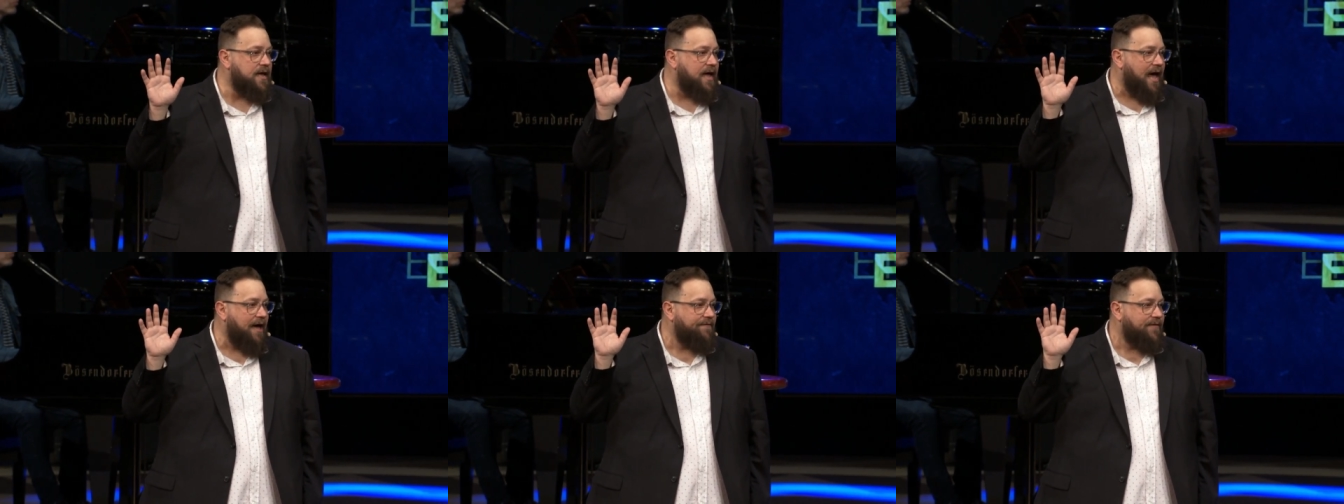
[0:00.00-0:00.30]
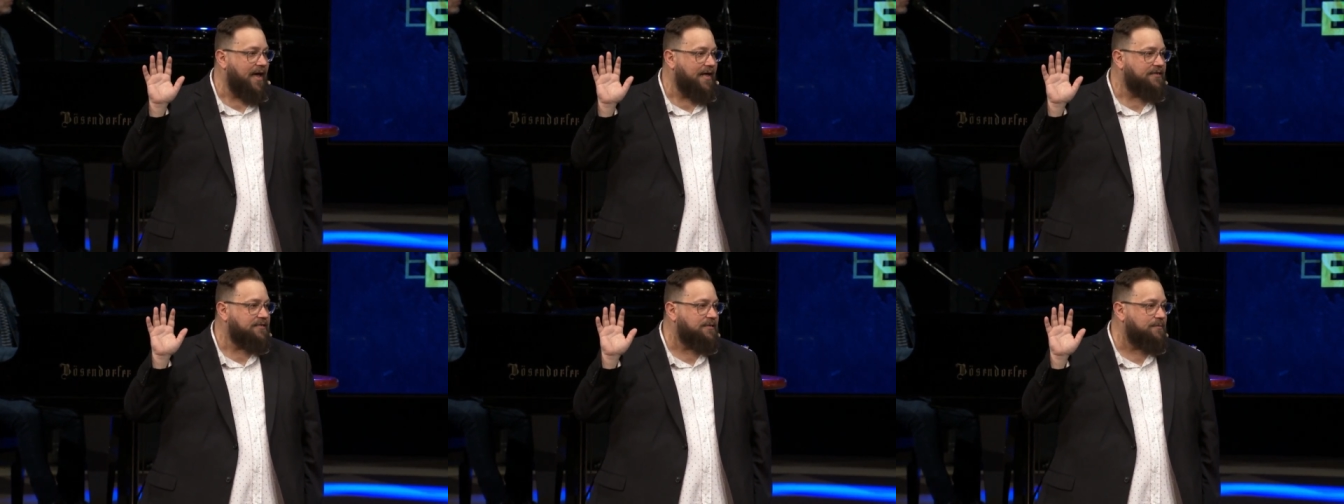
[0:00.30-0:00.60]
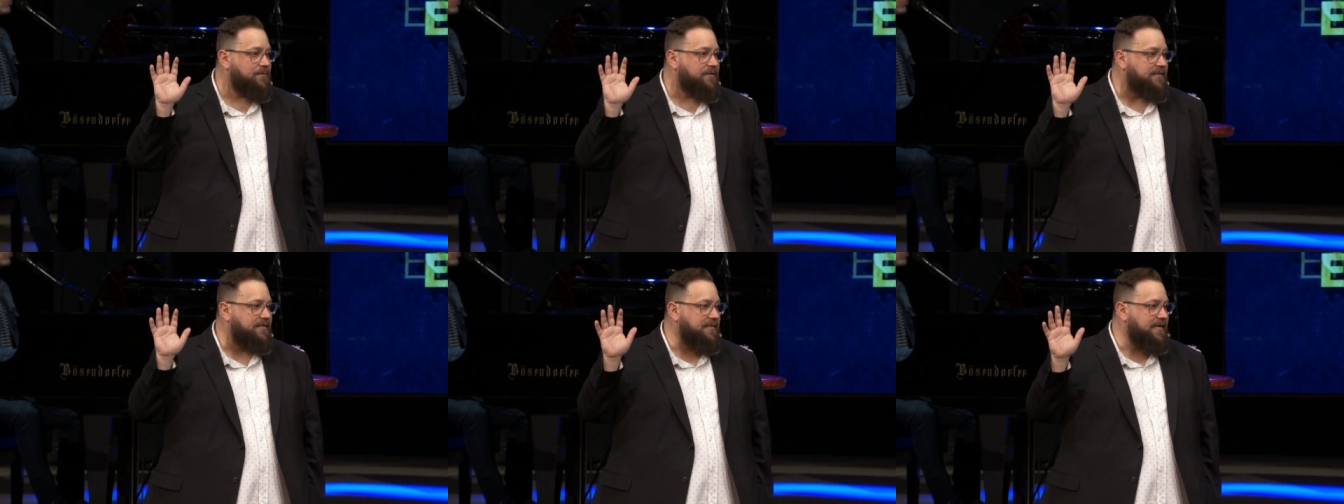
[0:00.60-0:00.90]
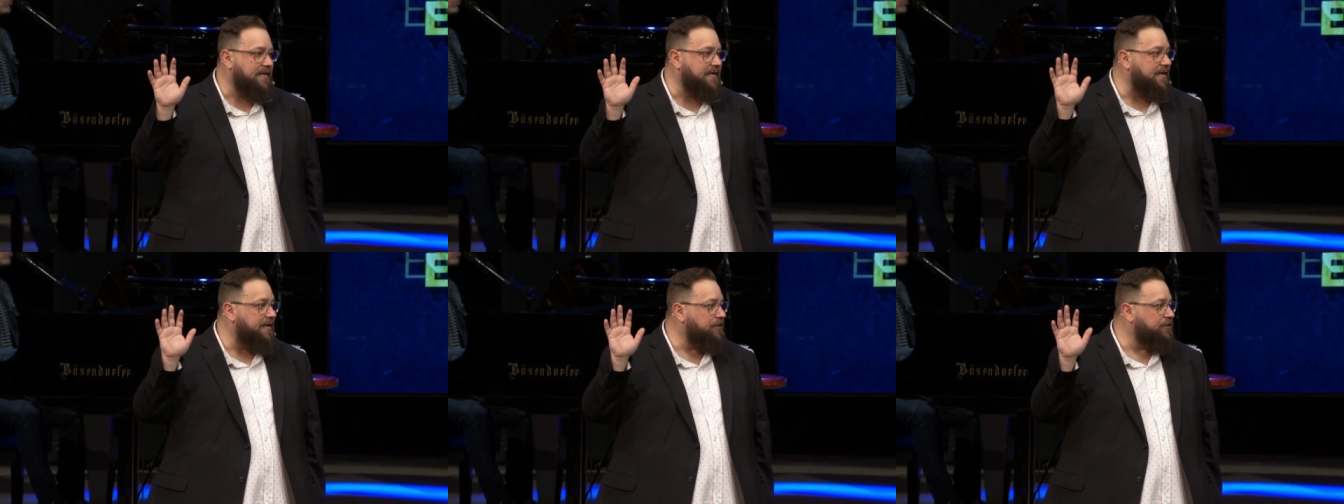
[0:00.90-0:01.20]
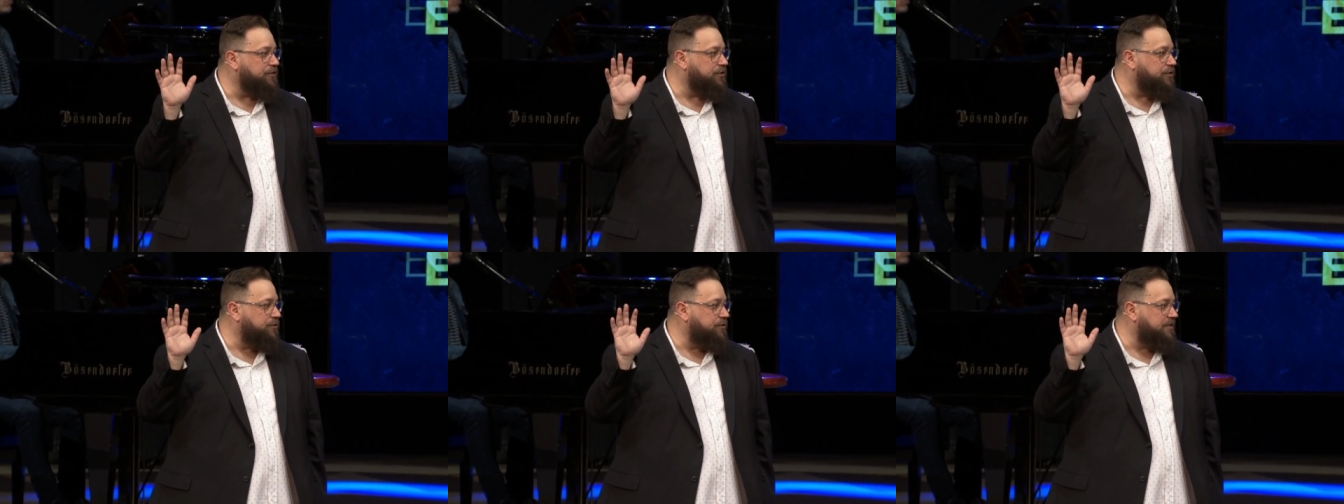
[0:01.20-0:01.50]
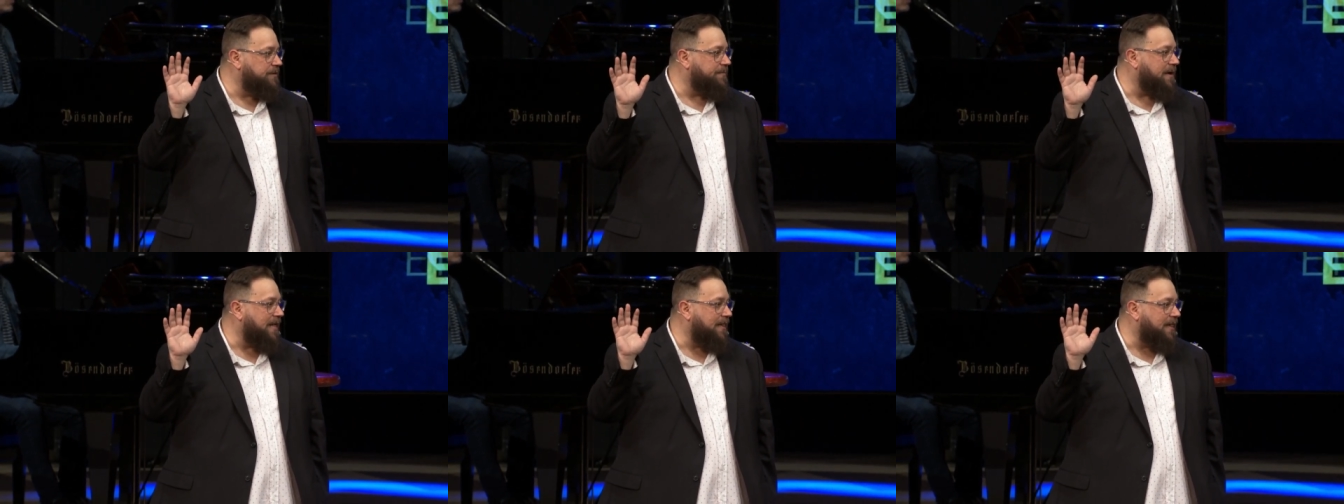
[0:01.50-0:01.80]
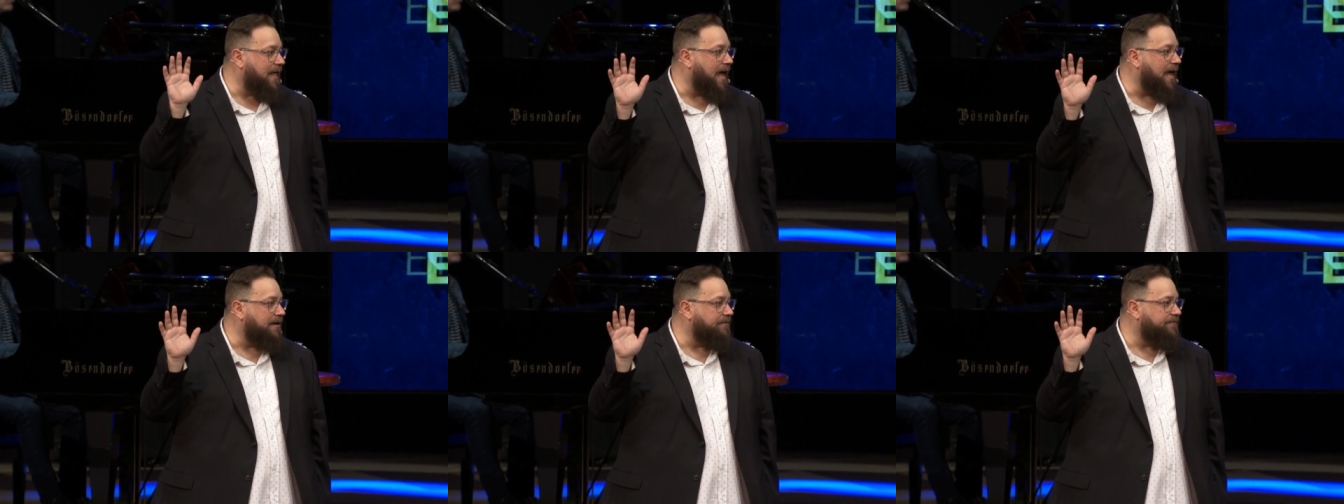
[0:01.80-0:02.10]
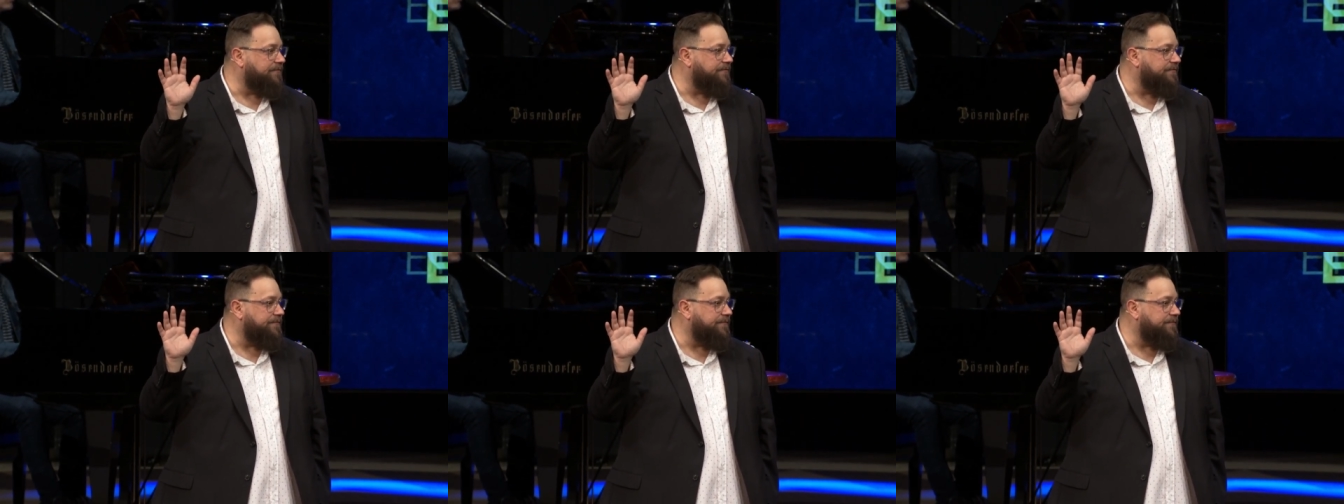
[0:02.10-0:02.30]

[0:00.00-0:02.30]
I've got some sin issues in my life.